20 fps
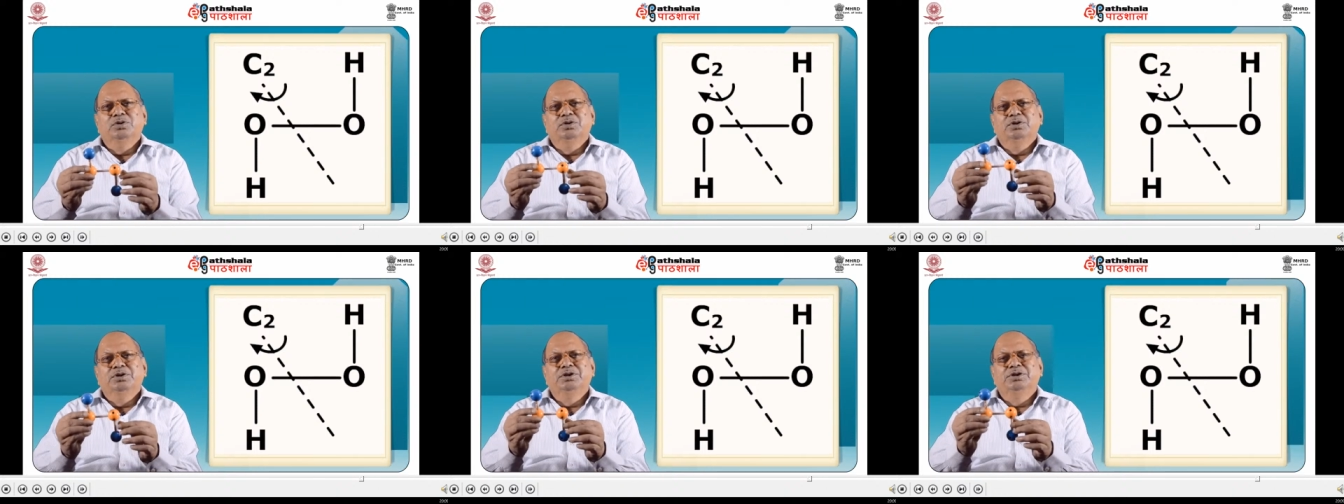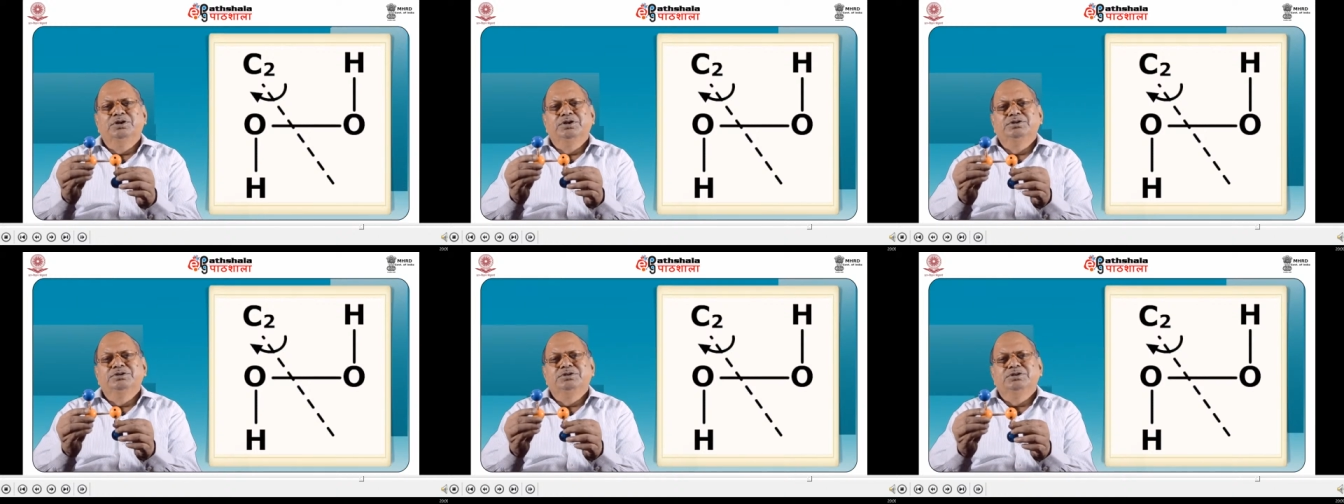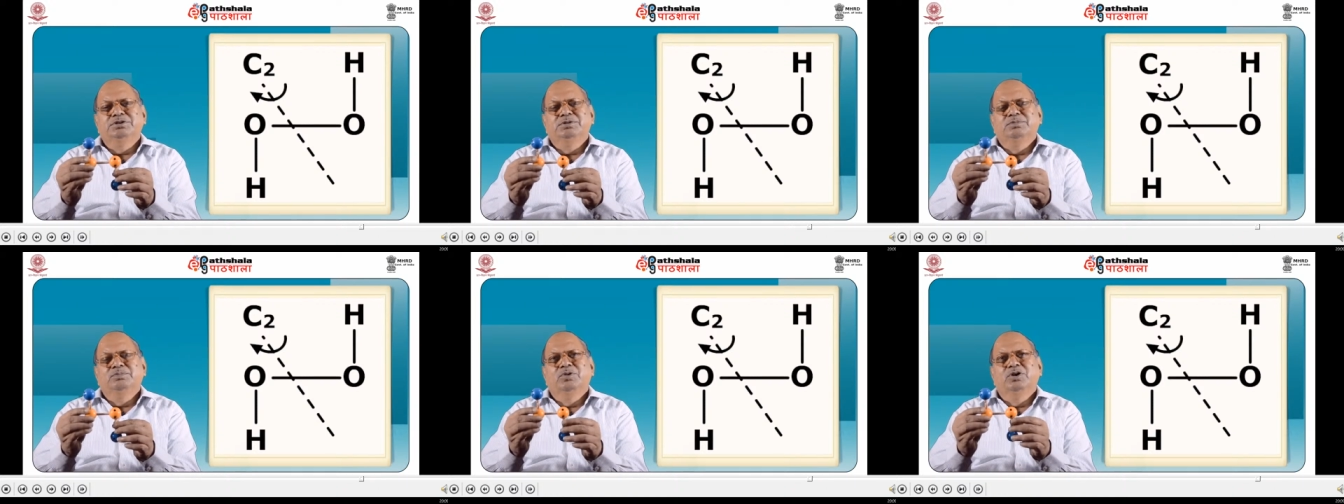It
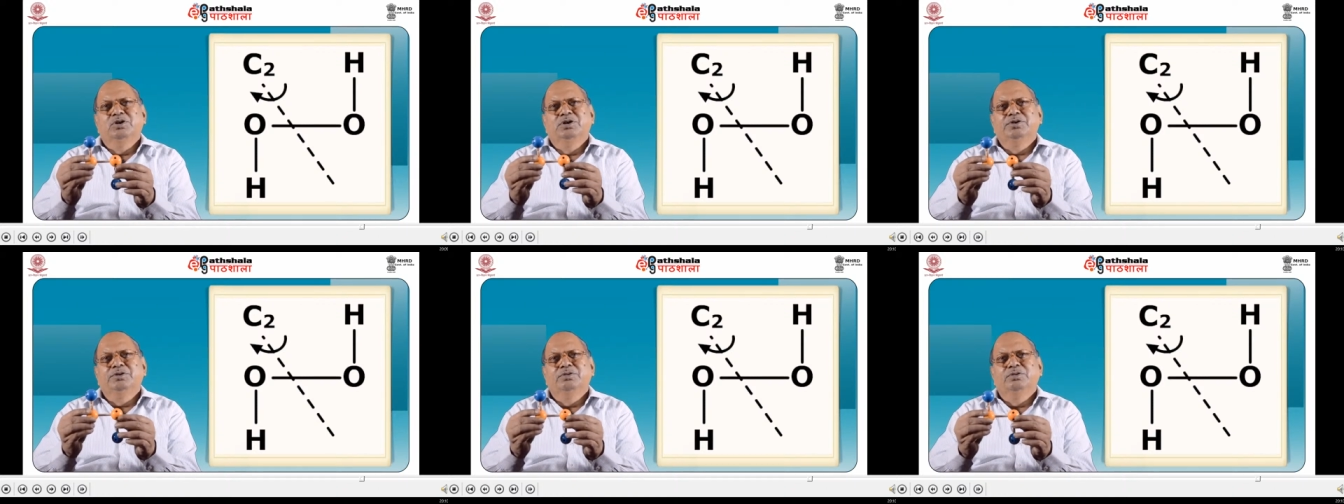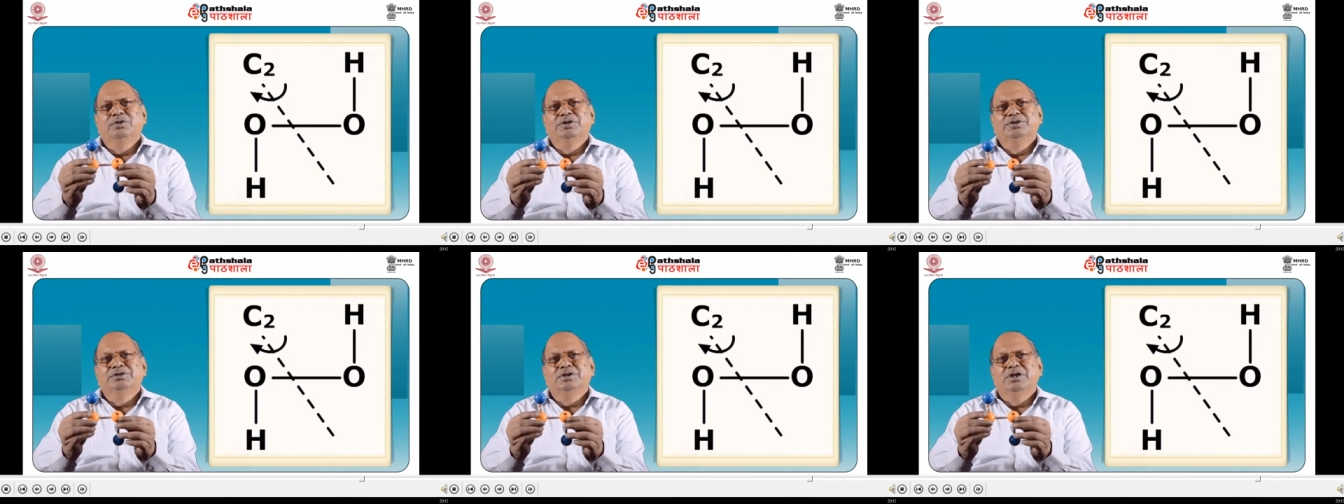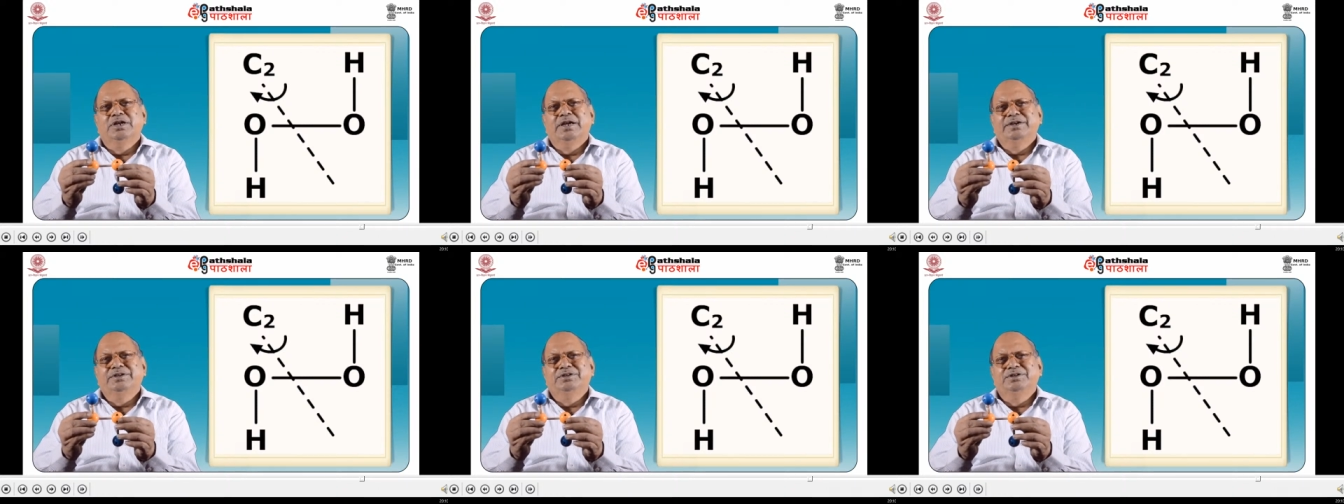is molecule is
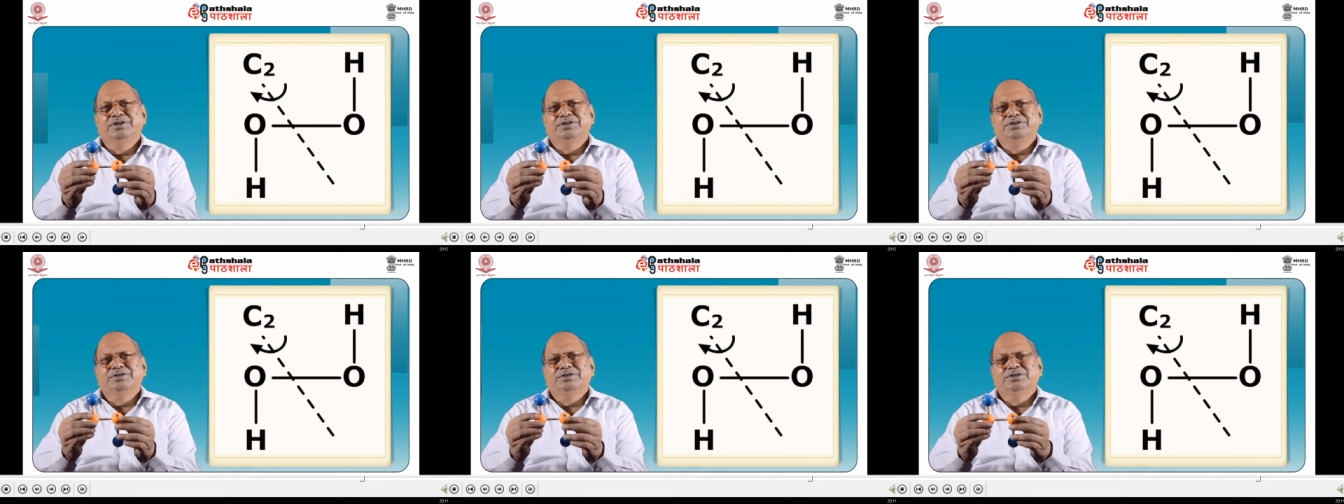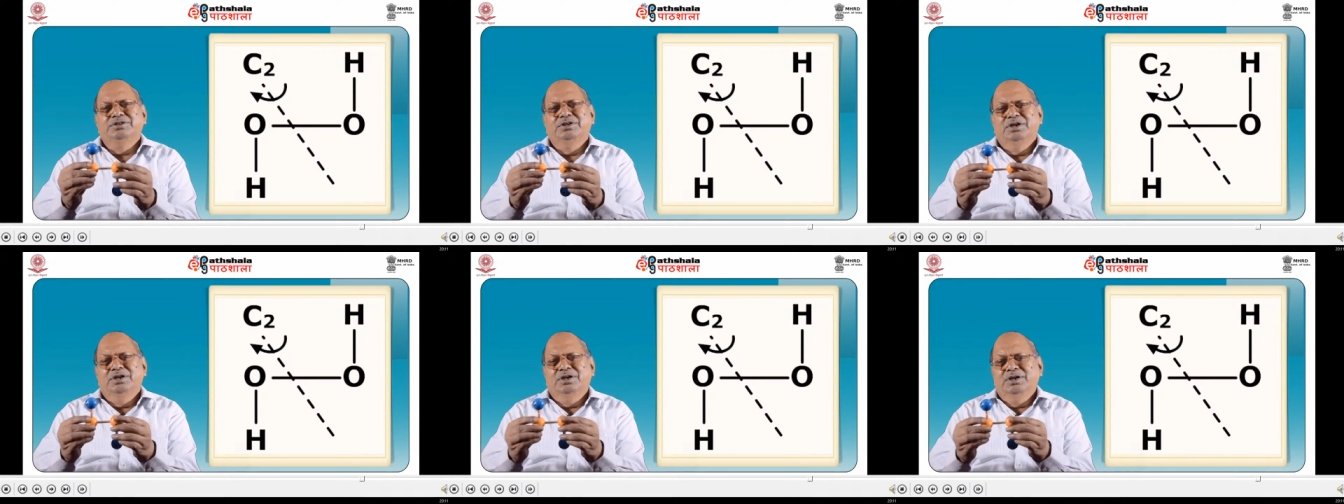like this,